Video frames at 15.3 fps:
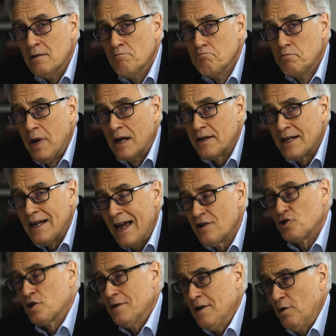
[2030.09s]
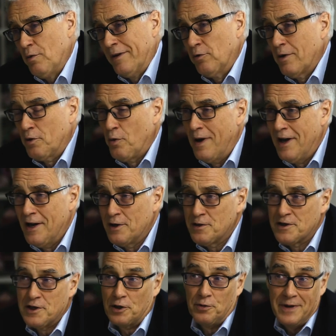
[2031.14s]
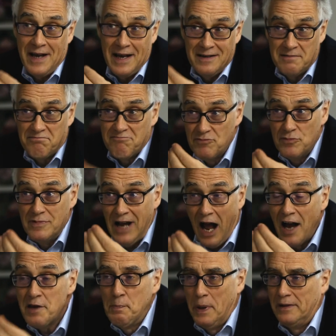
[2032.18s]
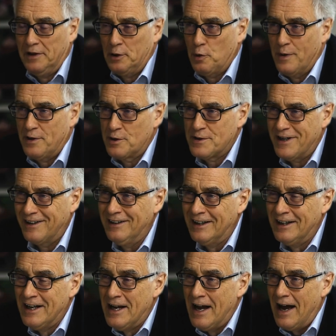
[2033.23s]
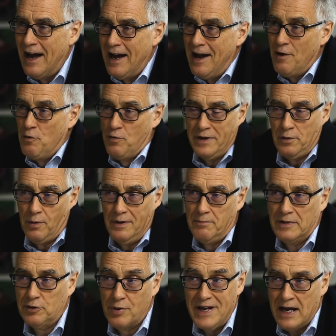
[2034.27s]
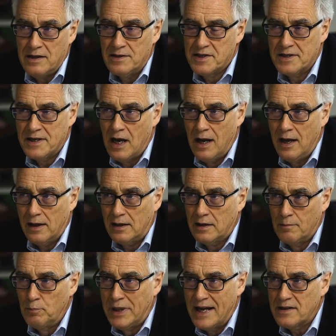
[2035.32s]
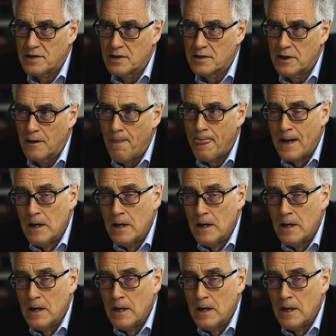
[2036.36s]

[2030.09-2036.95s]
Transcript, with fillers: But the engineering required to create hyperliquidity uh, requ- creates uh, complexity.